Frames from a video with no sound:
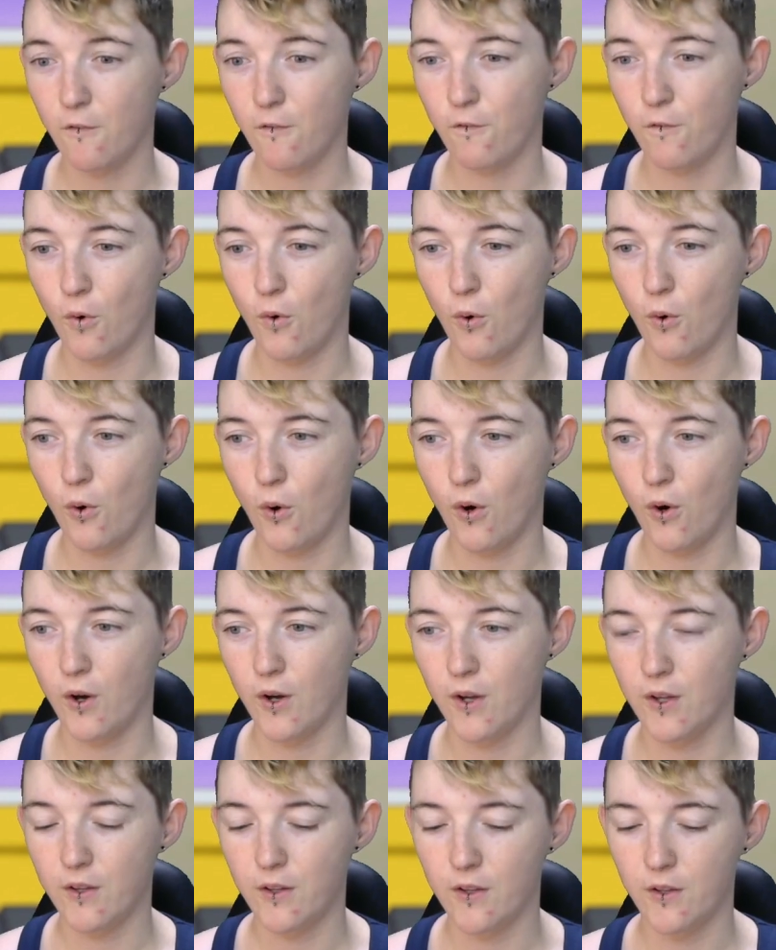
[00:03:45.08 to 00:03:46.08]

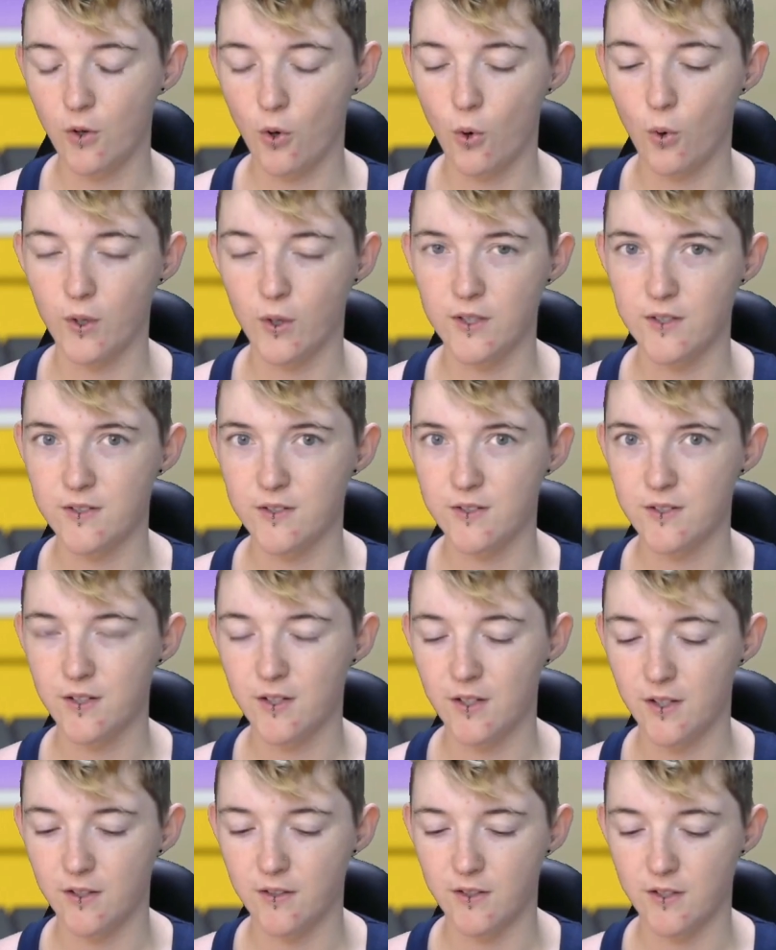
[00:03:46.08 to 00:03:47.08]
for coins
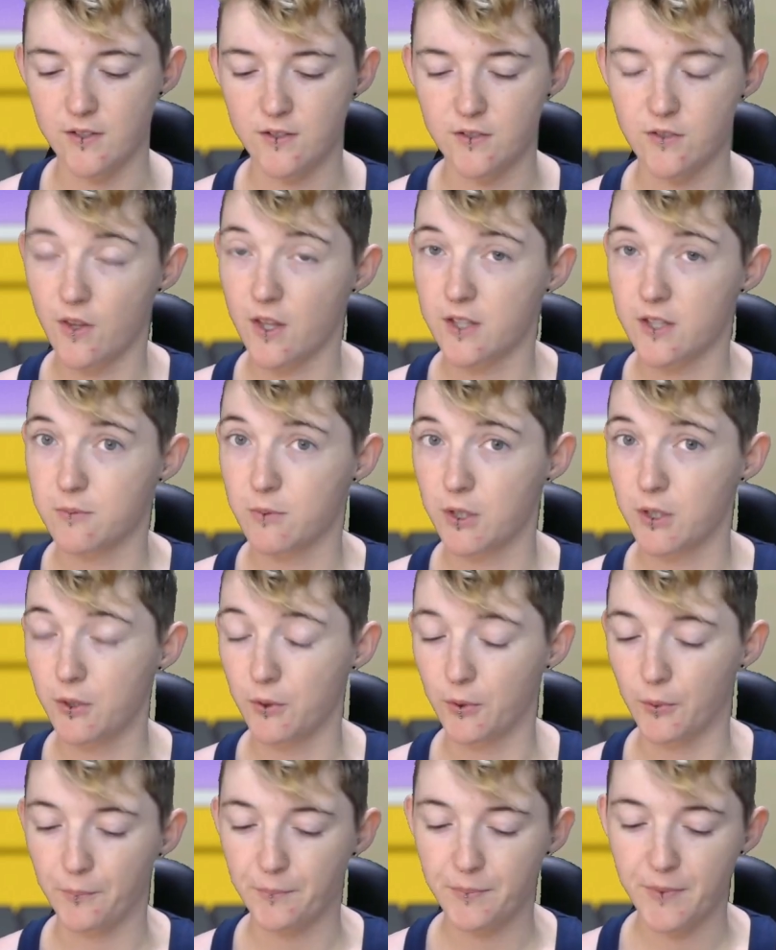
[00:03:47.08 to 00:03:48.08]
in this. So that's pretty
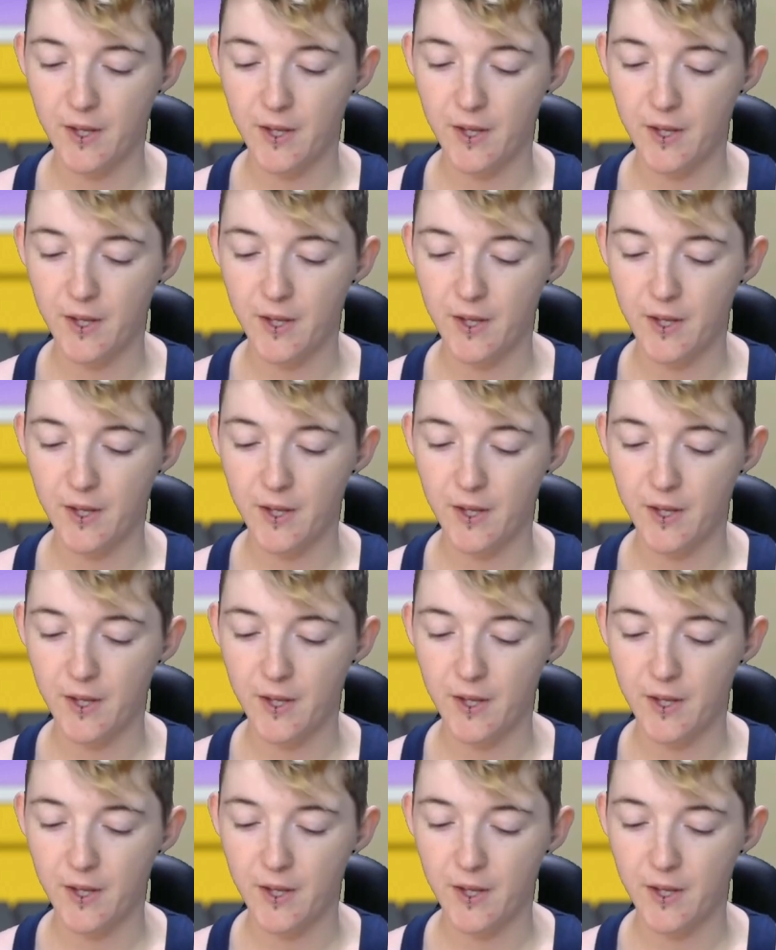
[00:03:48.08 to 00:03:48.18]
cool.